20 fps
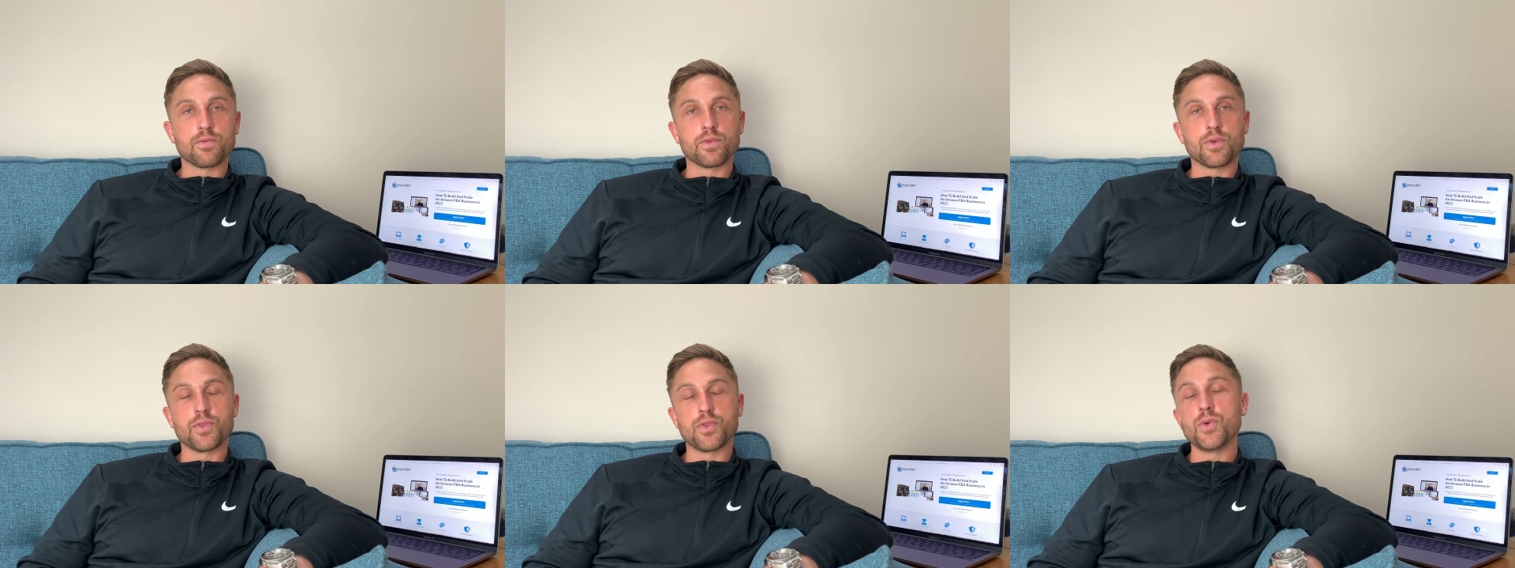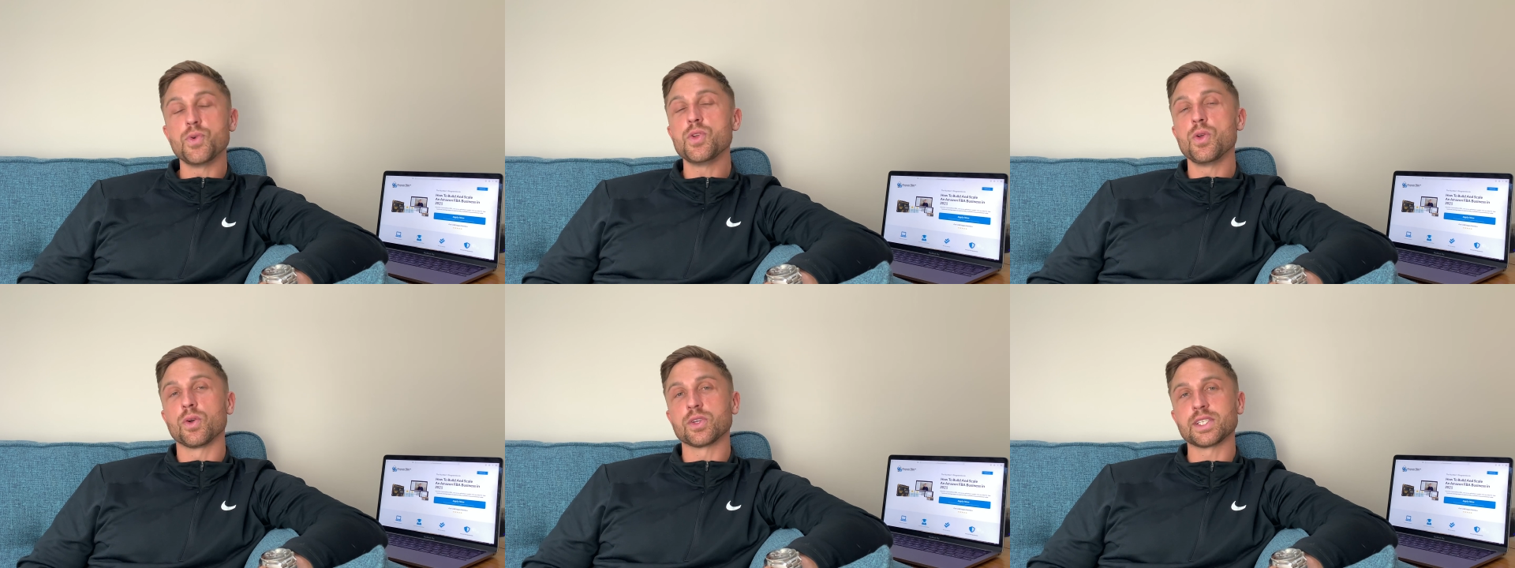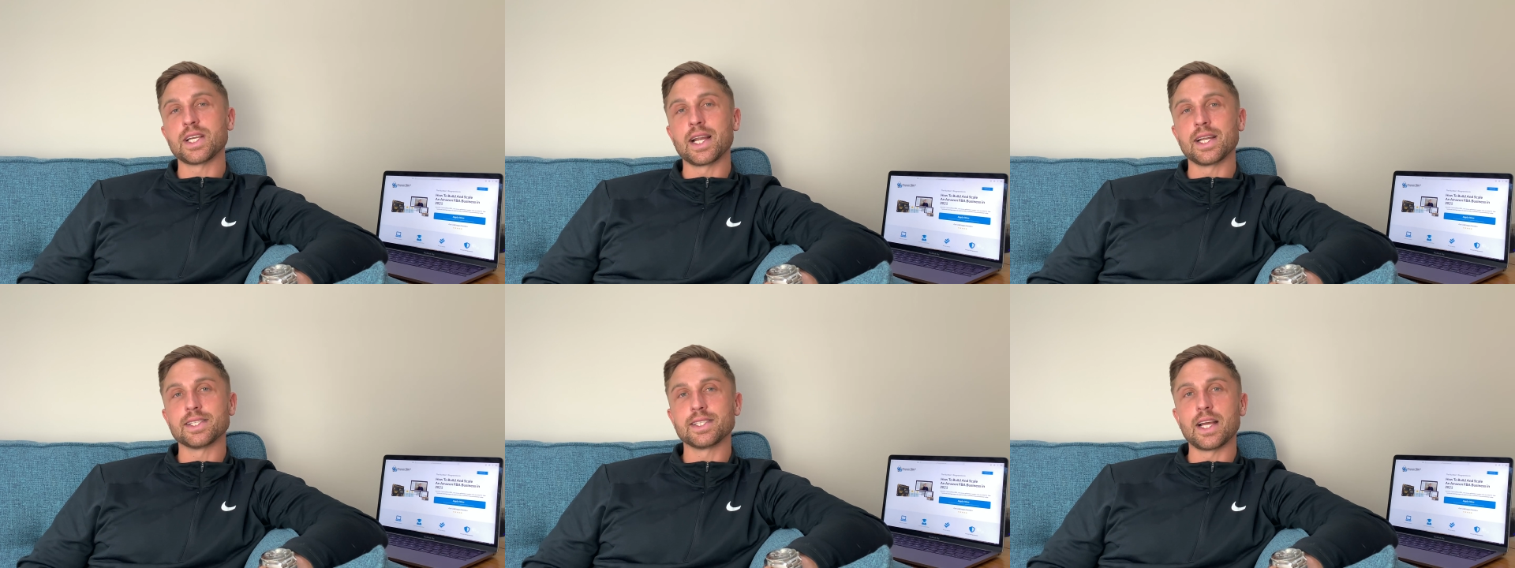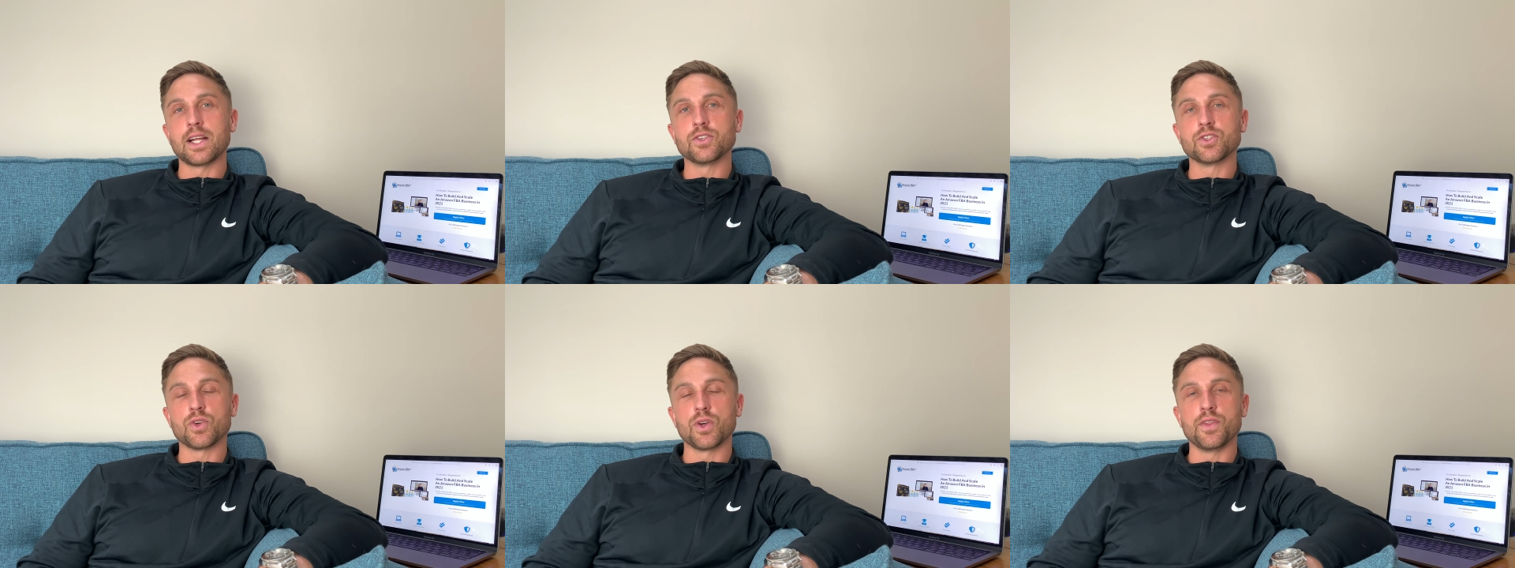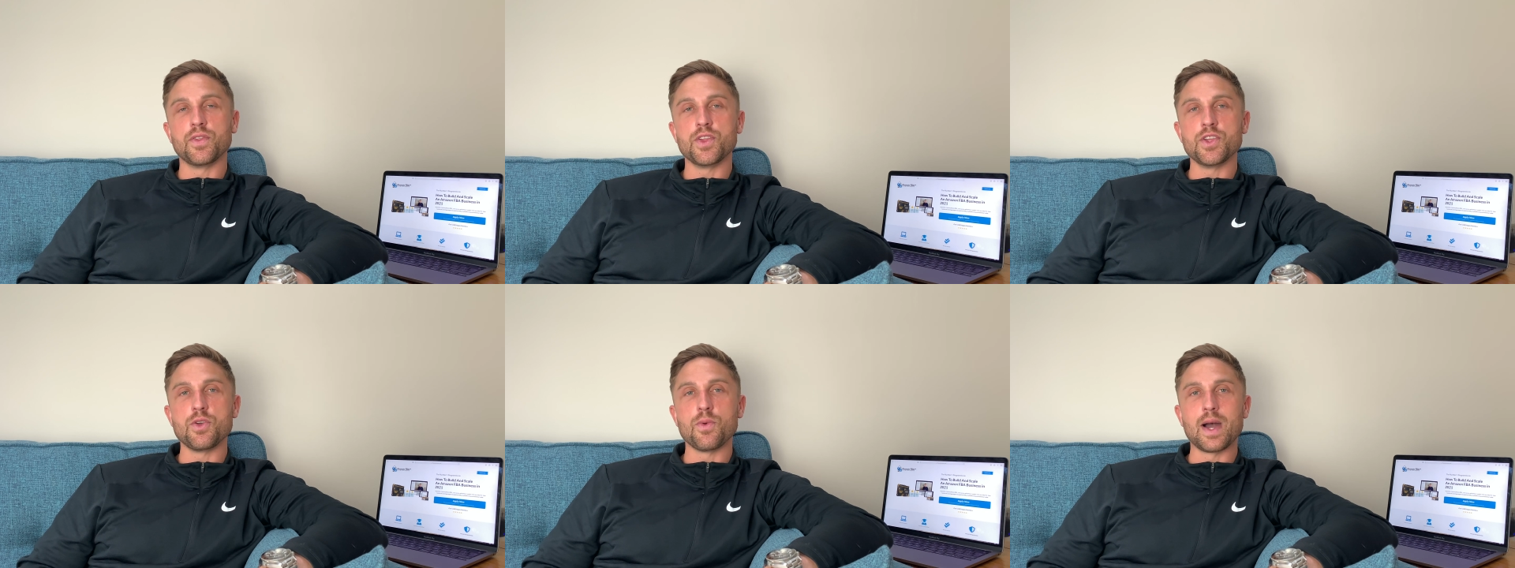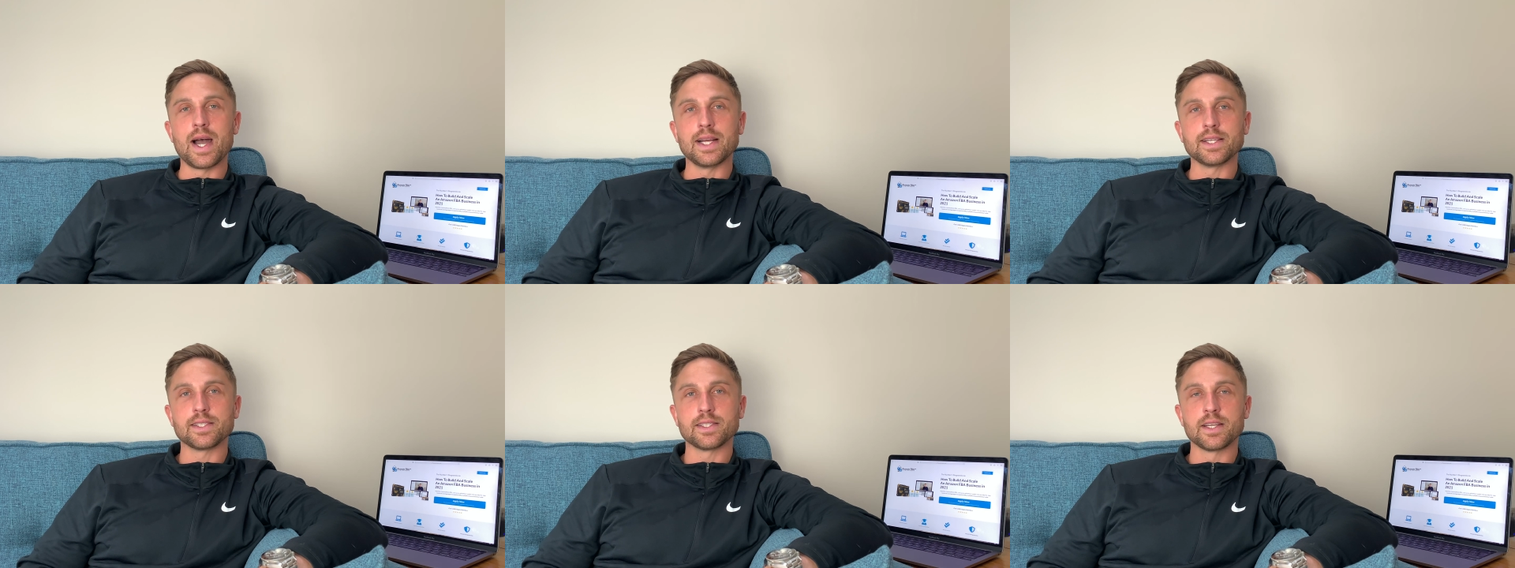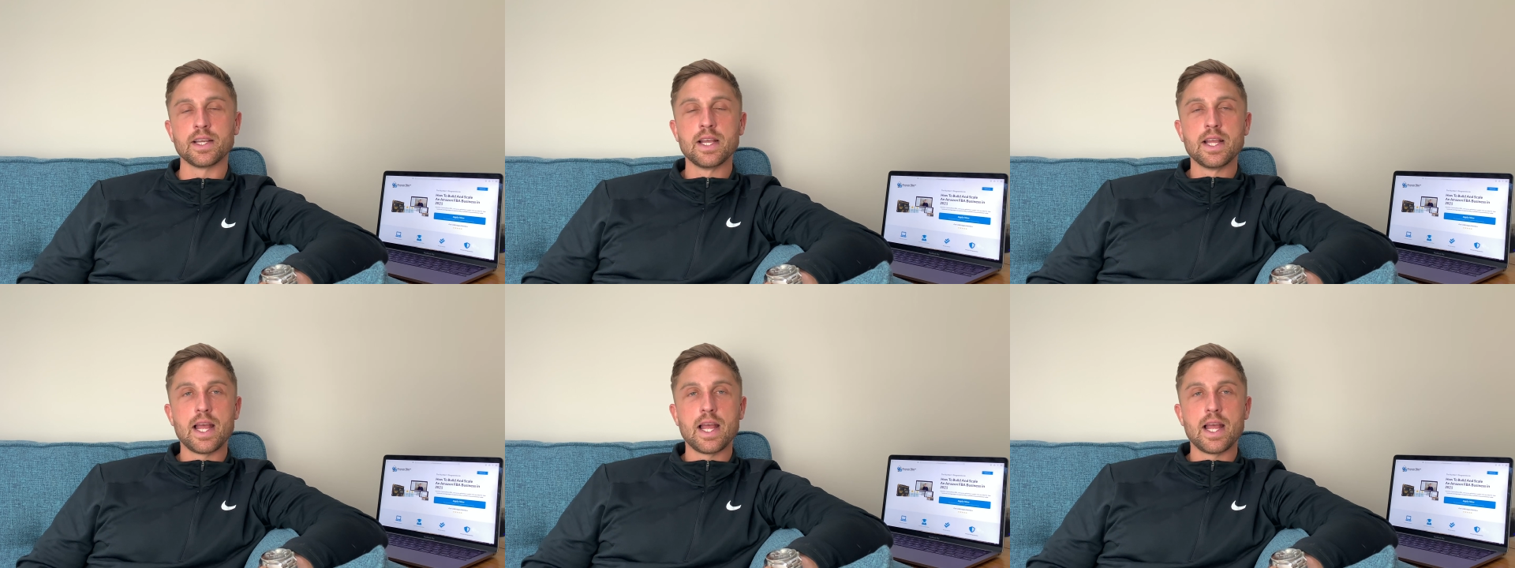through your seller central in the US,